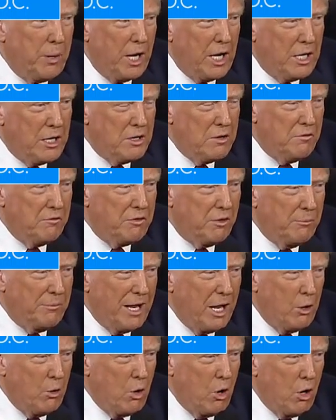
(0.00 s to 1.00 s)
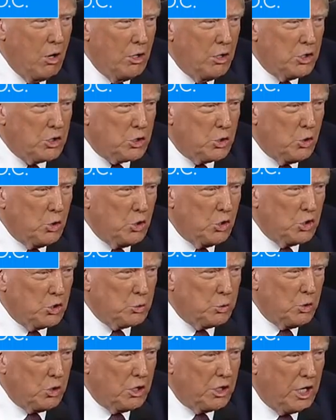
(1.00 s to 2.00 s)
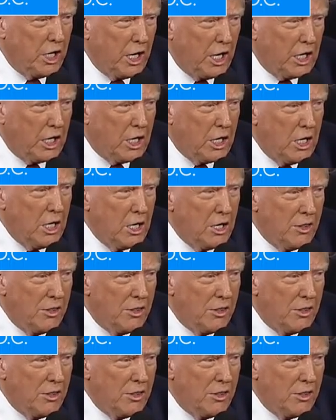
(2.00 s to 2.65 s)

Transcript: Peyton, from now on, schools will kick